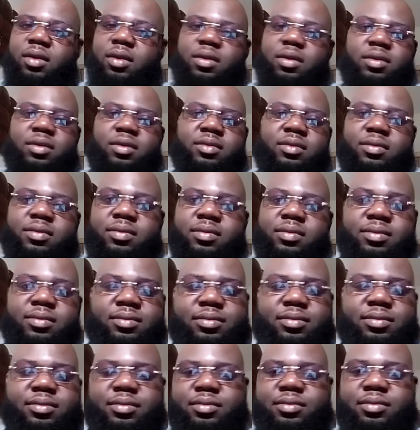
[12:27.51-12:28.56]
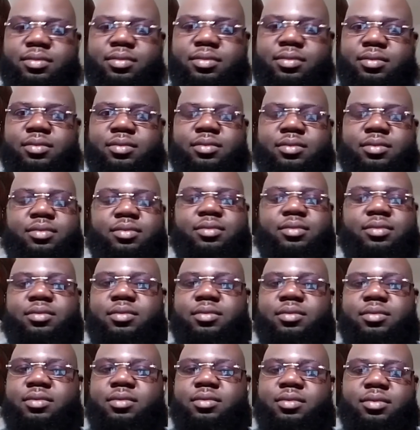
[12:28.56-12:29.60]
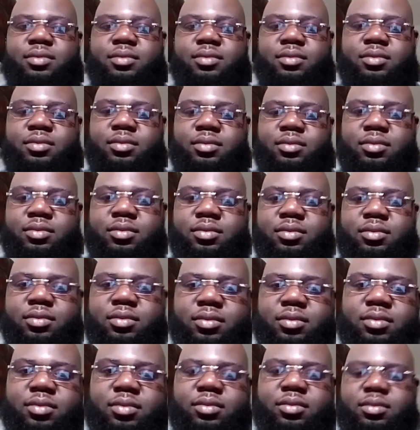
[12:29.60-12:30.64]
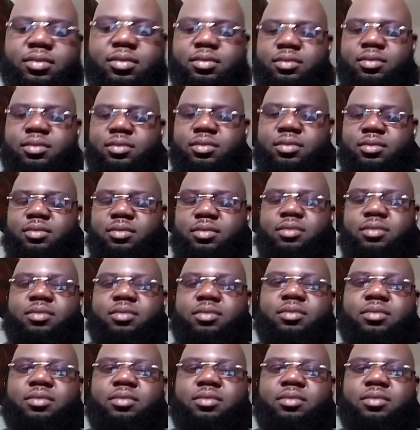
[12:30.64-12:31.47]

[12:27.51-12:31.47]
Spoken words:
No words are spoken by the person on screen.